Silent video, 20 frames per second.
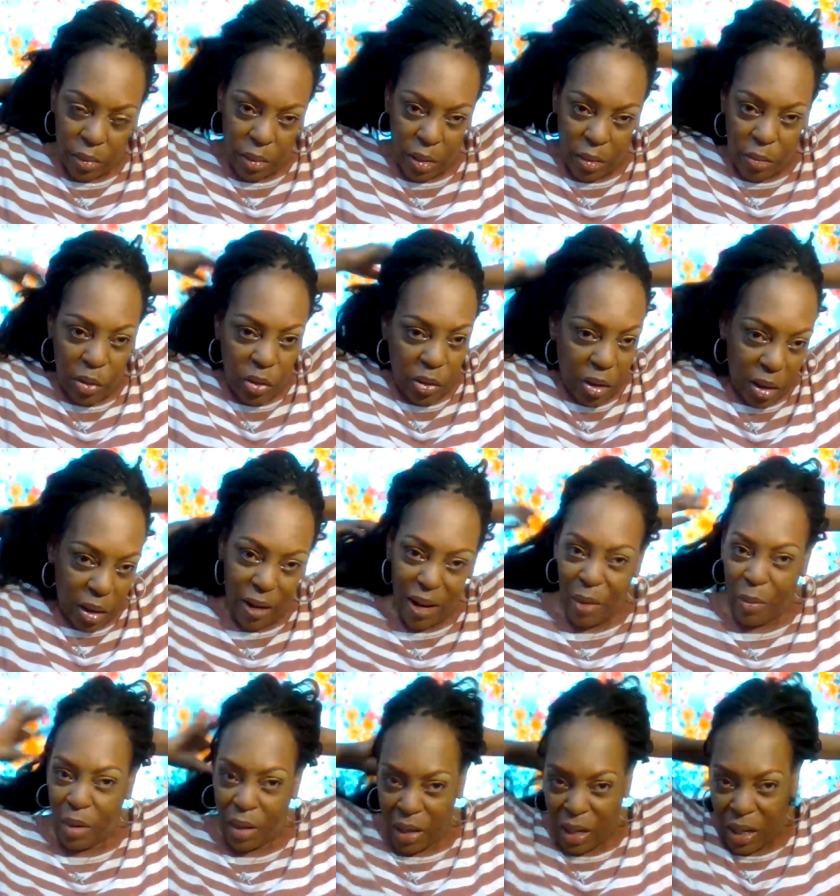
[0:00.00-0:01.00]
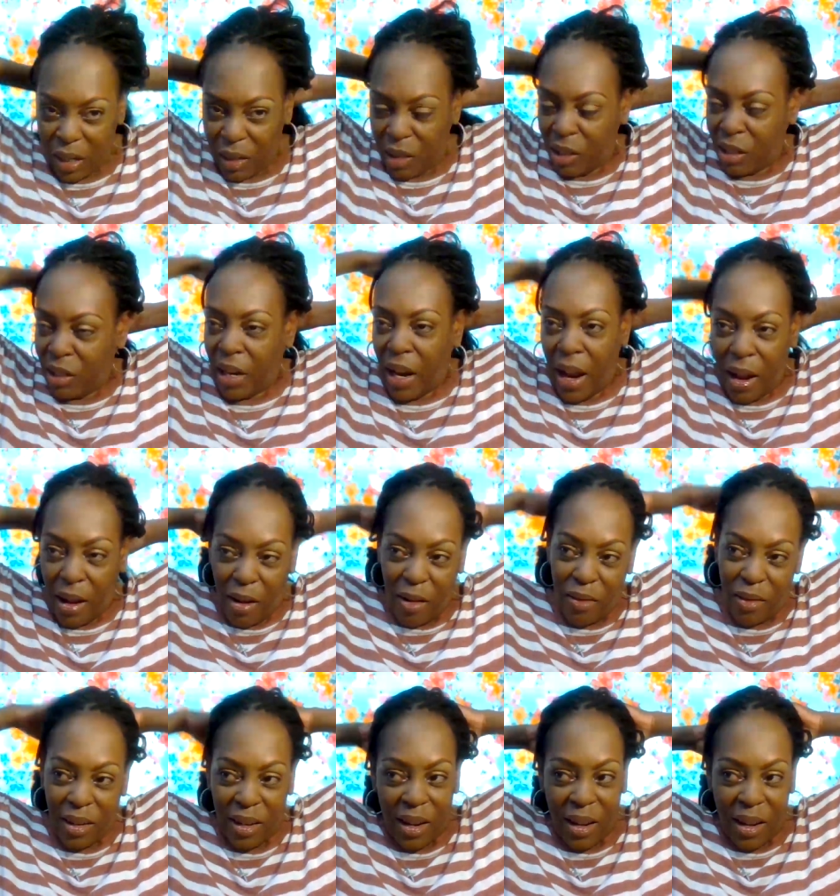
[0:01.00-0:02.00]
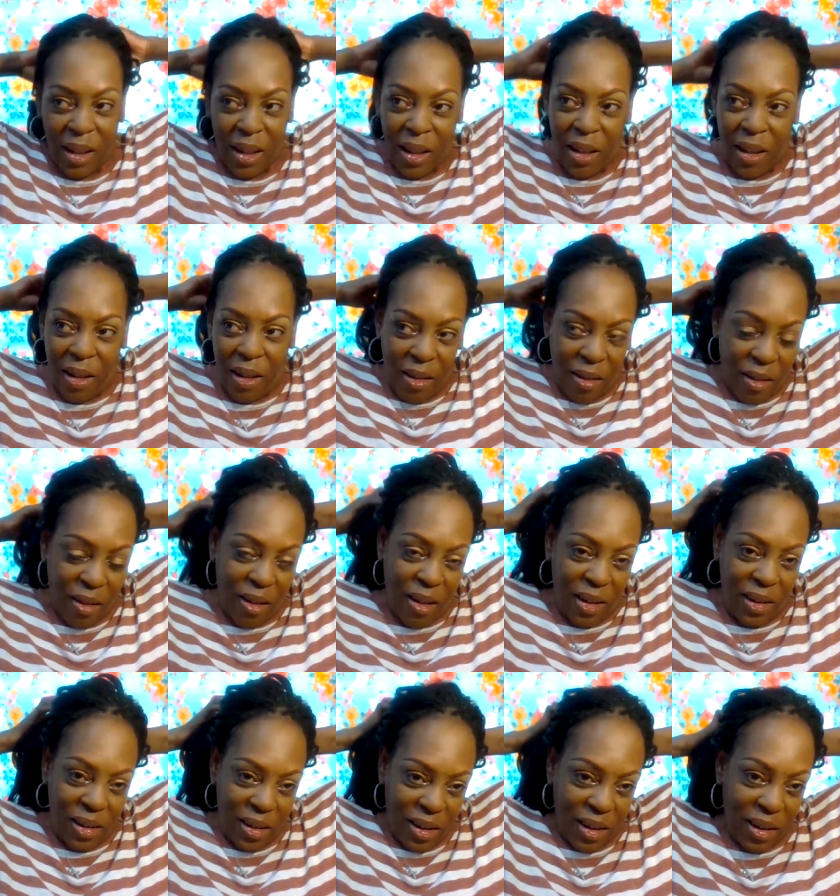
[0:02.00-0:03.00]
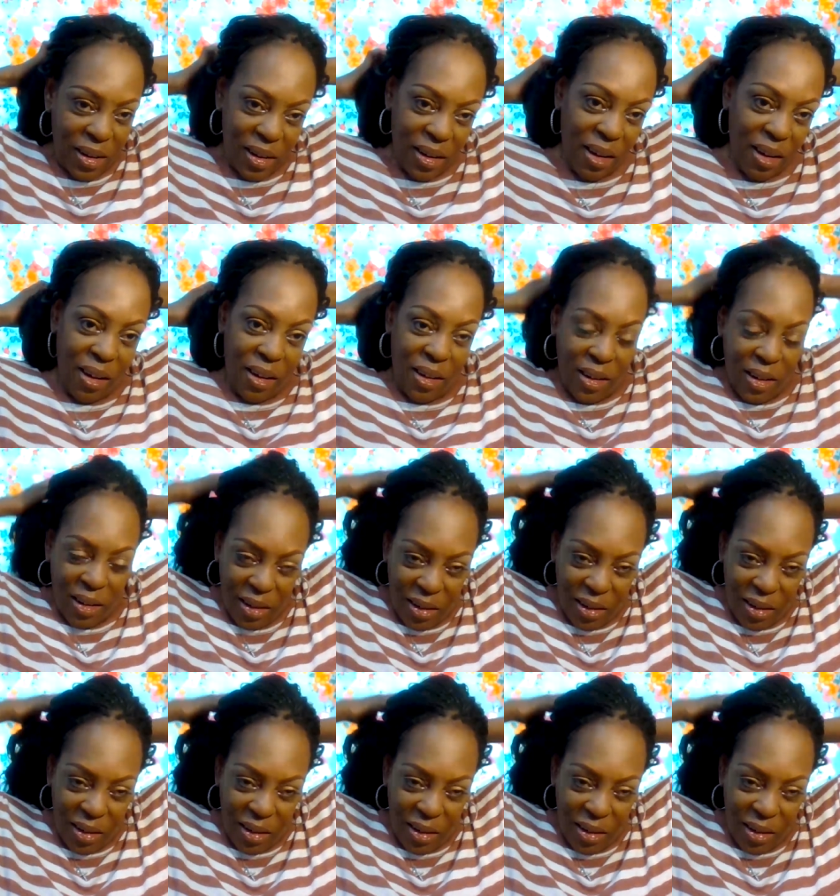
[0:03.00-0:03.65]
I'm trying to get this down. Oh yeah yeah.